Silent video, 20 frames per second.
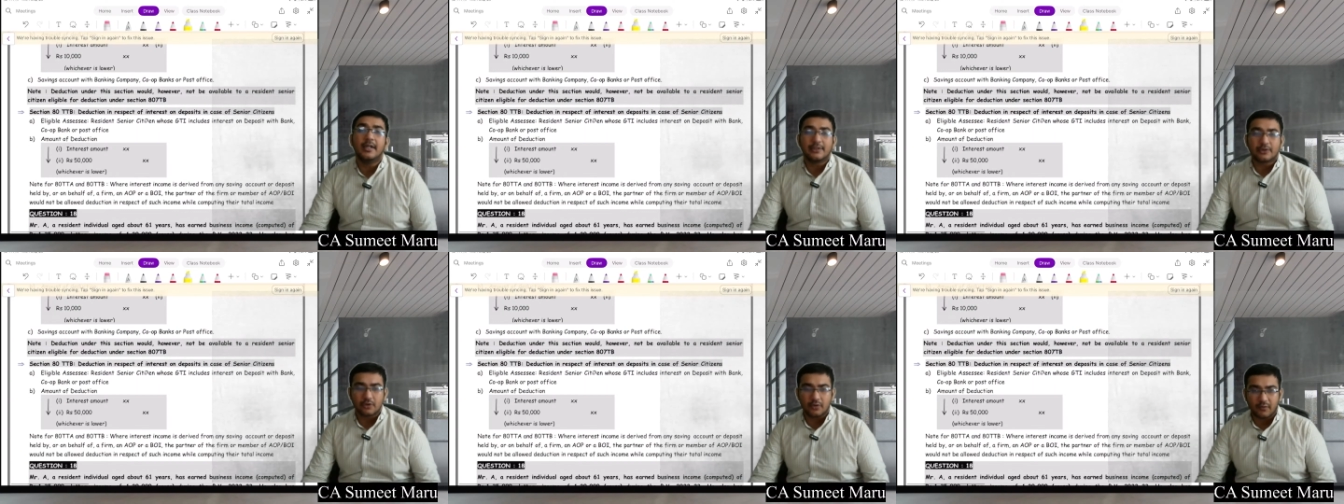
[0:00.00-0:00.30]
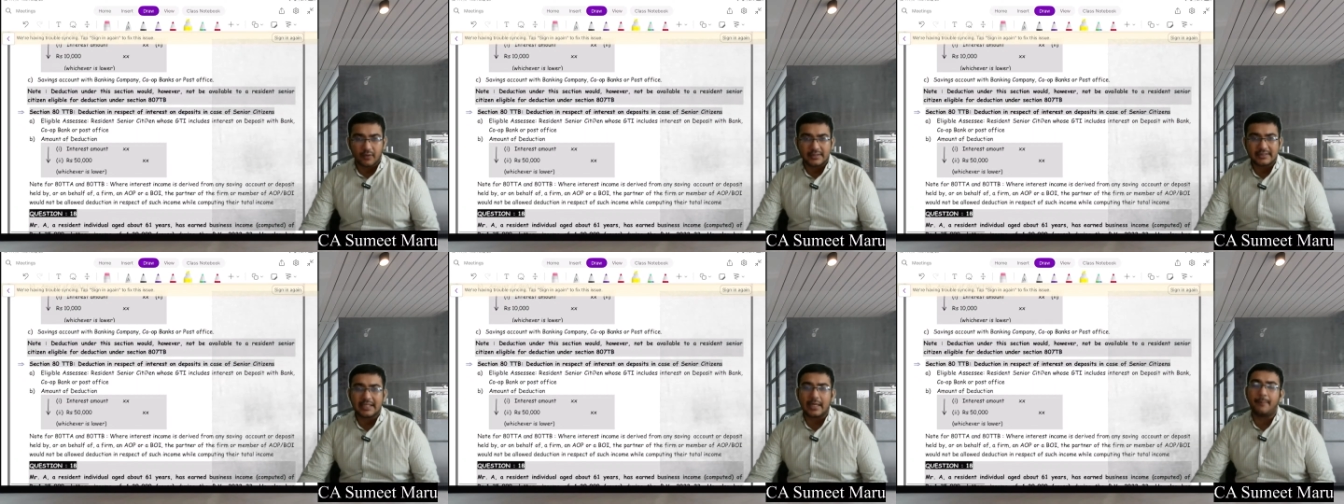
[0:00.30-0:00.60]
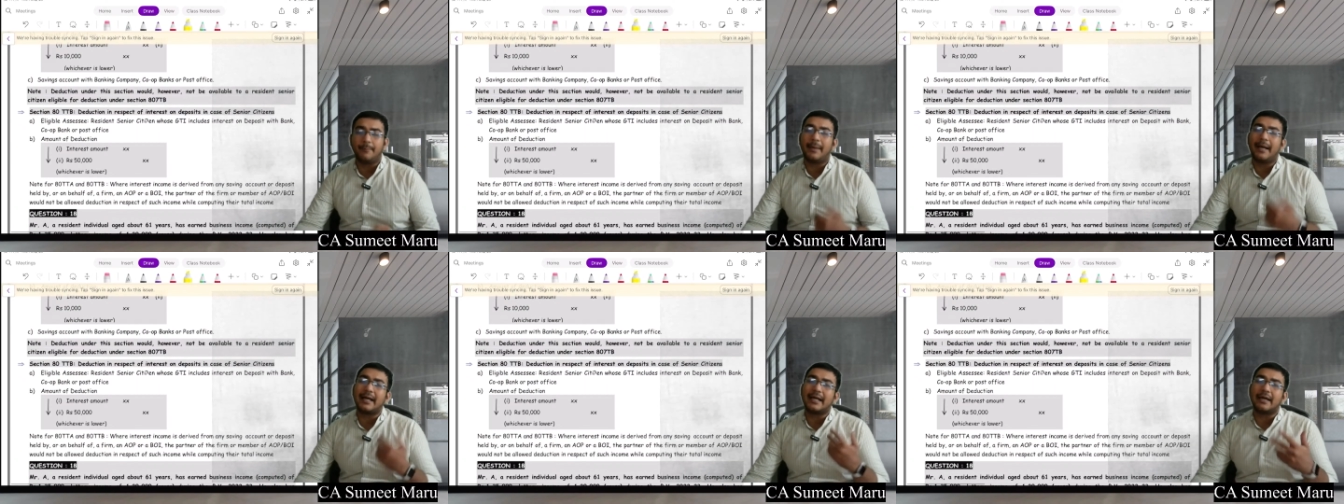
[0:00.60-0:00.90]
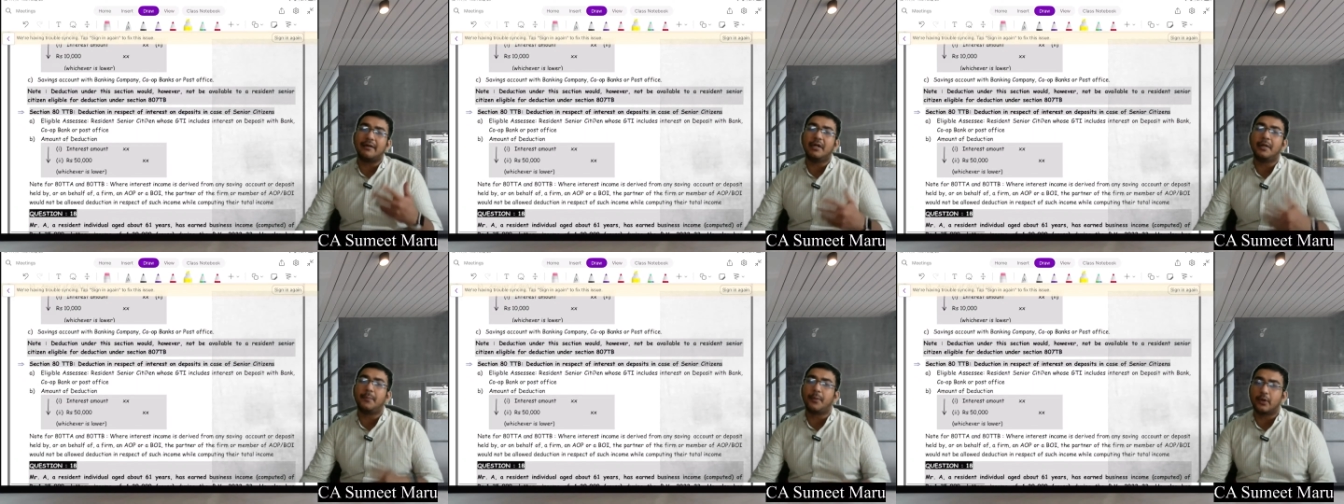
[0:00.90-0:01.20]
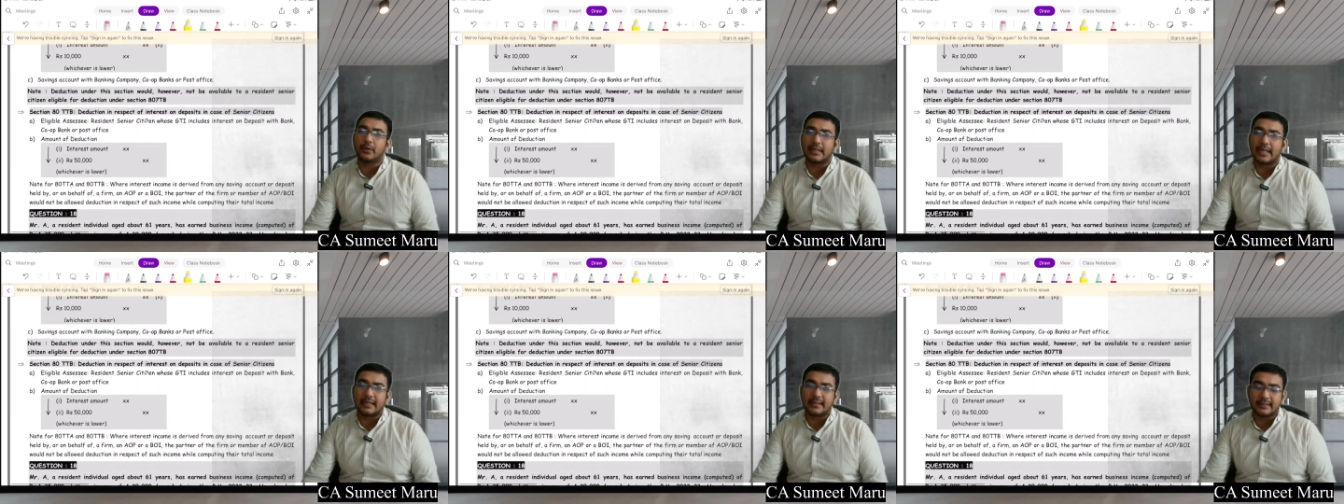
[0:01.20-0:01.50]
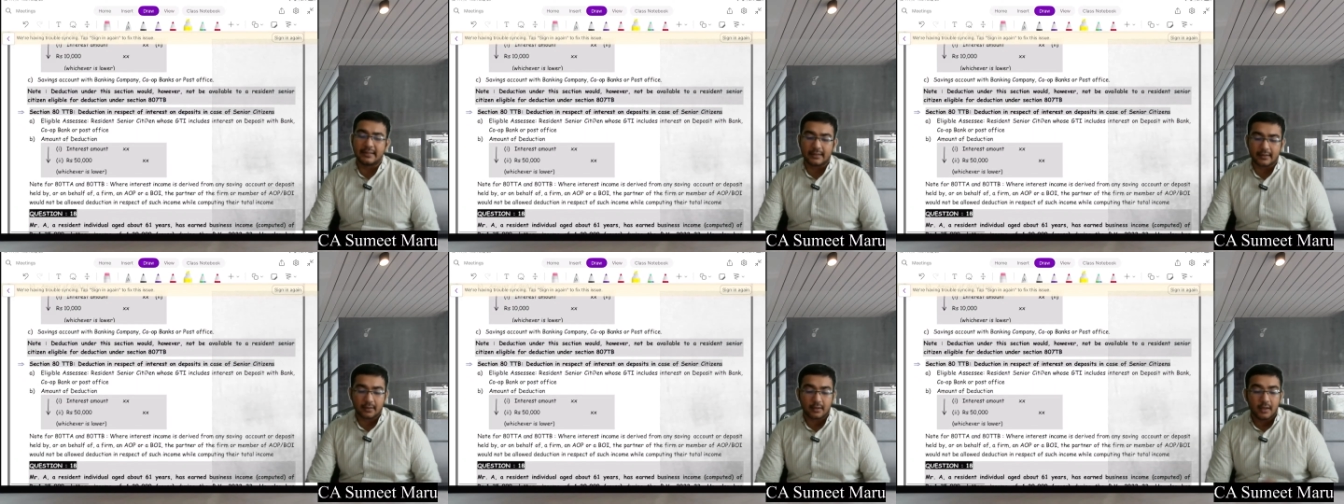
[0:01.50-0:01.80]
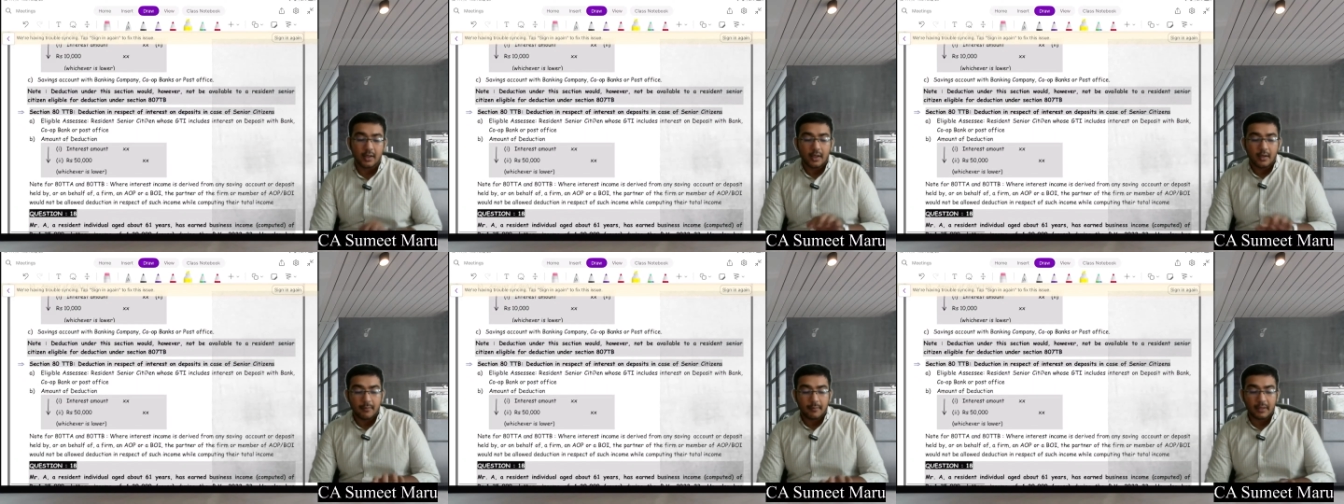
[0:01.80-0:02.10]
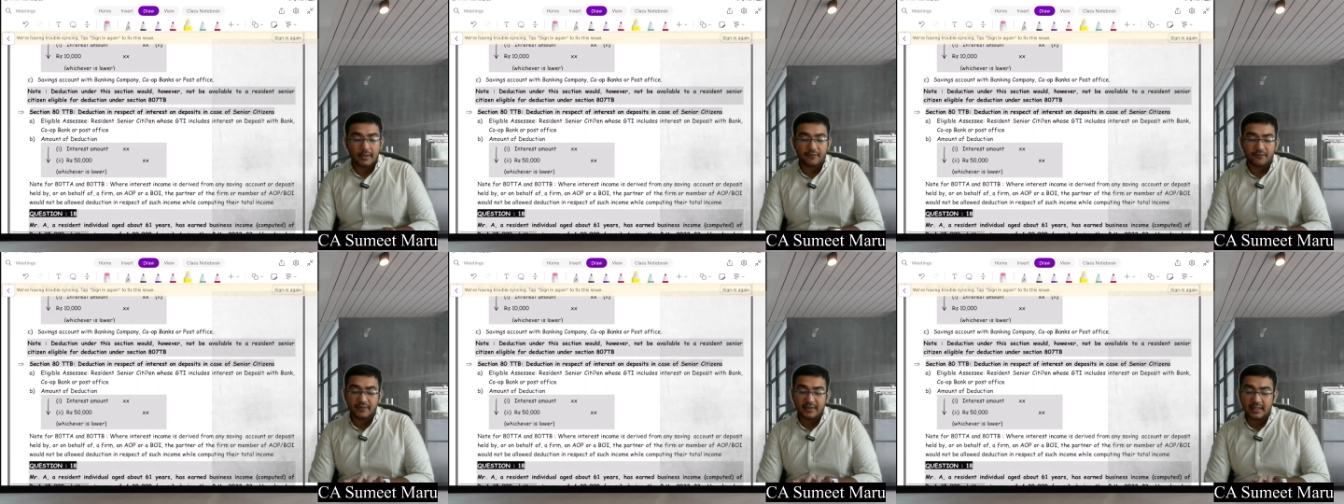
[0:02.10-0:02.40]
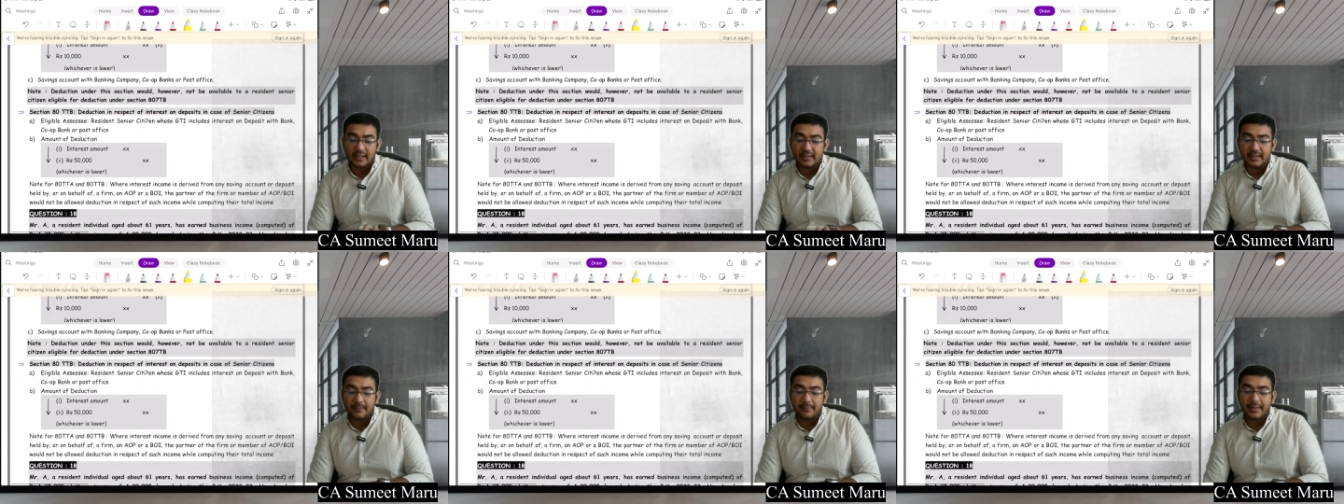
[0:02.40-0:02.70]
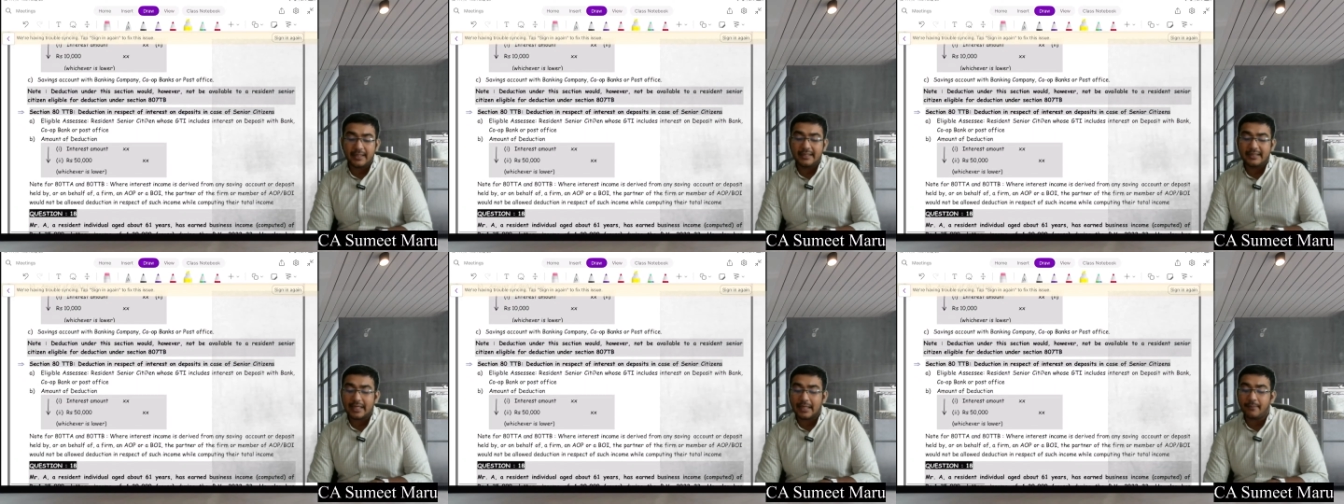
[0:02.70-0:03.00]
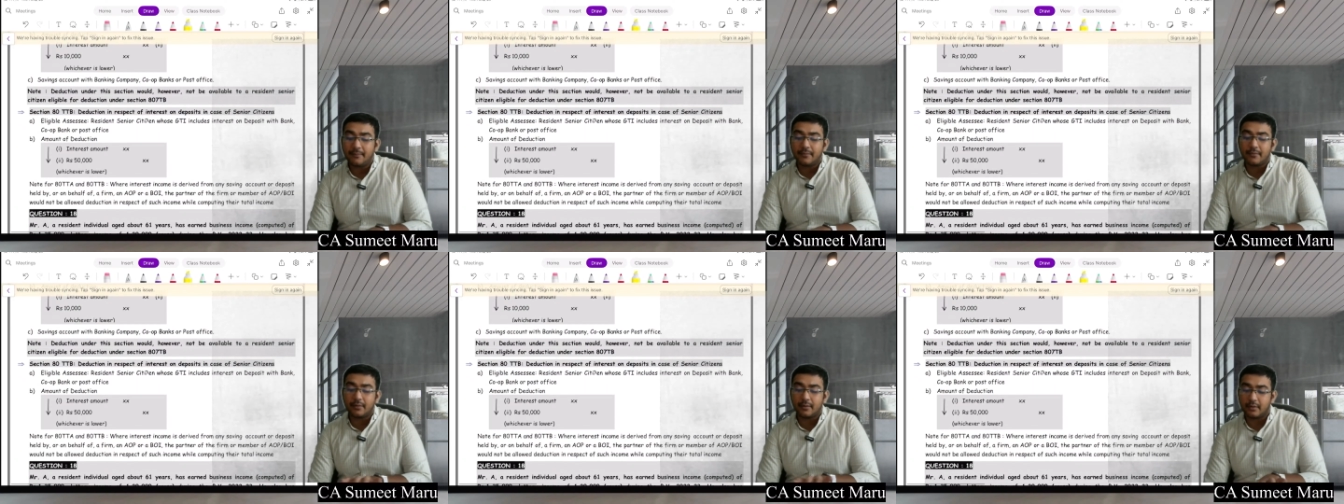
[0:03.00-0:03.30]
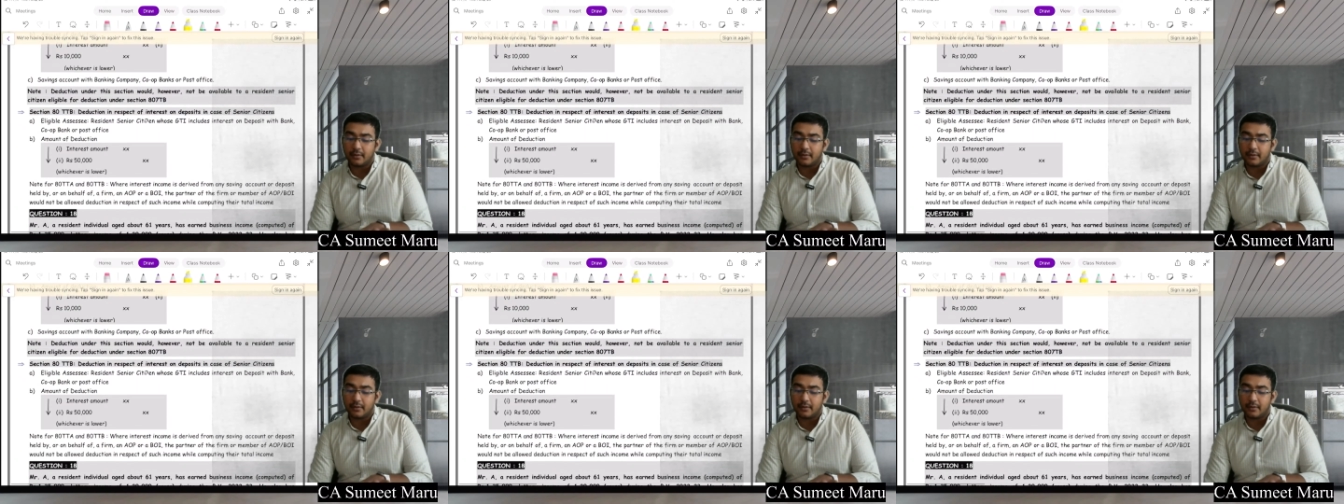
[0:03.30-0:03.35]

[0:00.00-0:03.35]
so once I'm back I will put that there. But till the meantime,